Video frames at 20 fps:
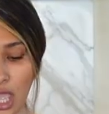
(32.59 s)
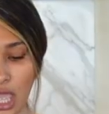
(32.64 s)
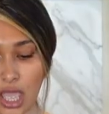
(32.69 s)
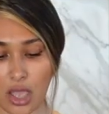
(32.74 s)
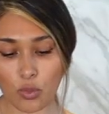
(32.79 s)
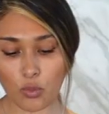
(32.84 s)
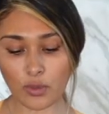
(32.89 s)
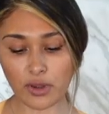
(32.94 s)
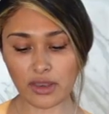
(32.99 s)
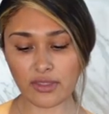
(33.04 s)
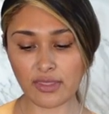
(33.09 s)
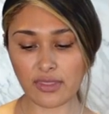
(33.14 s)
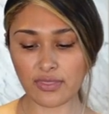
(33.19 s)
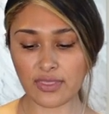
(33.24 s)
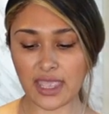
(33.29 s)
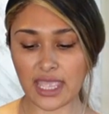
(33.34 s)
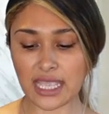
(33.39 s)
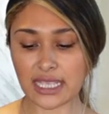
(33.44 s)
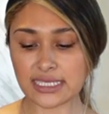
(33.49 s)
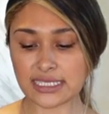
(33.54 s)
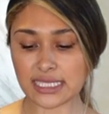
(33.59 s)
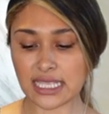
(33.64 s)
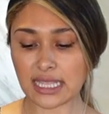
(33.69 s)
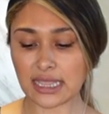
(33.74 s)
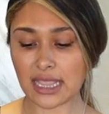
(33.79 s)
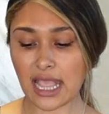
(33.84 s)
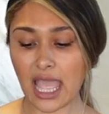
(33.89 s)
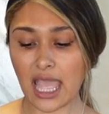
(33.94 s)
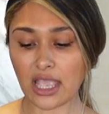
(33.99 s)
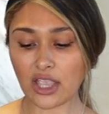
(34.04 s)
Uh, one of the things
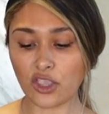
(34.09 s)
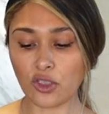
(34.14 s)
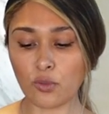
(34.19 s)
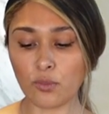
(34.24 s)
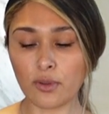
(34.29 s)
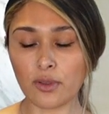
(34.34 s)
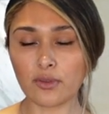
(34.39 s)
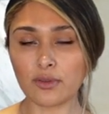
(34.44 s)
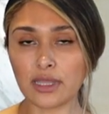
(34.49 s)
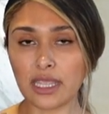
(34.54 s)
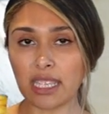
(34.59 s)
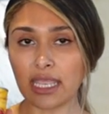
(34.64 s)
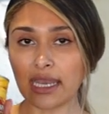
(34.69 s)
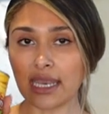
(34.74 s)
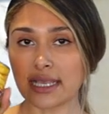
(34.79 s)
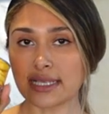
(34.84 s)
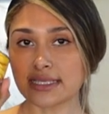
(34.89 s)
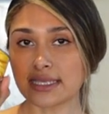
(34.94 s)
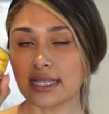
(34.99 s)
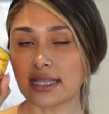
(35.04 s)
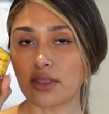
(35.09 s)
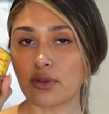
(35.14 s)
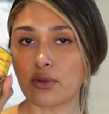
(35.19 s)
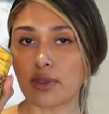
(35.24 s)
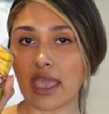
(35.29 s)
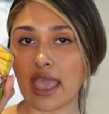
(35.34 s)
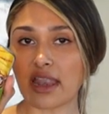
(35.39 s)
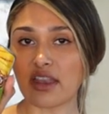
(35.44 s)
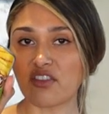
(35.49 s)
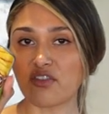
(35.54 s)
that you will need is a little
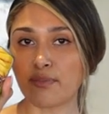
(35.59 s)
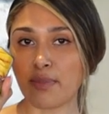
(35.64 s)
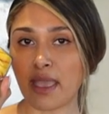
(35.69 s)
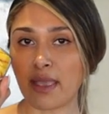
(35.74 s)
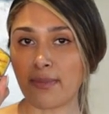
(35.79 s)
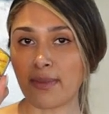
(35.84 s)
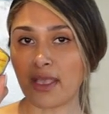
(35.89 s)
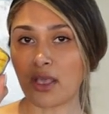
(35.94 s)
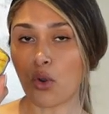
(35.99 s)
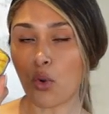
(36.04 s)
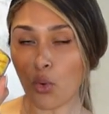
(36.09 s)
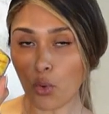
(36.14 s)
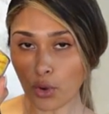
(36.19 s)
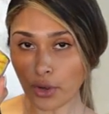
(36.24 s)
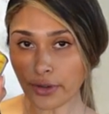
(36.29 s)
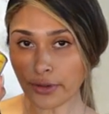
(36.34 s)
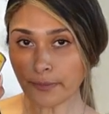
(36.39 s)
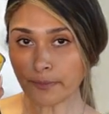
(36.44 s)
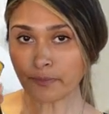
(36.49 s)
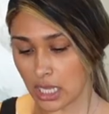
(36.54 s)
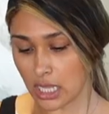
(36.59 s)
can of baby corn.